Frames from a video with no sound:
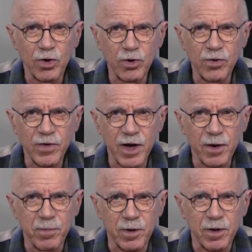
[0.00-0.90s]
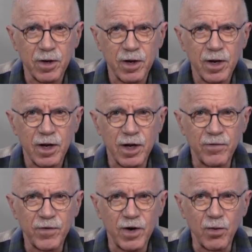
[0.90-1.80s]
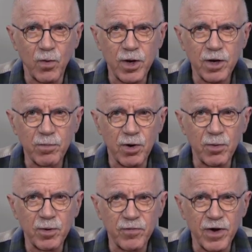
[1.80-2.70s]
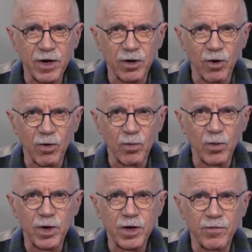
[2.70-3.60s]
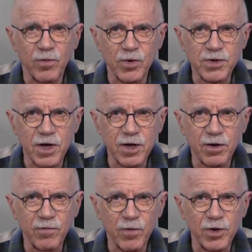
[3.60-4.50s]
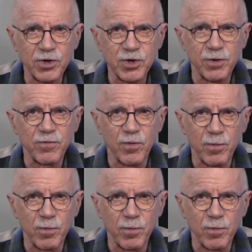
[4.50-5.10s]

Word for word: could have happened if in a weak moment of anger we had forsaken friendship for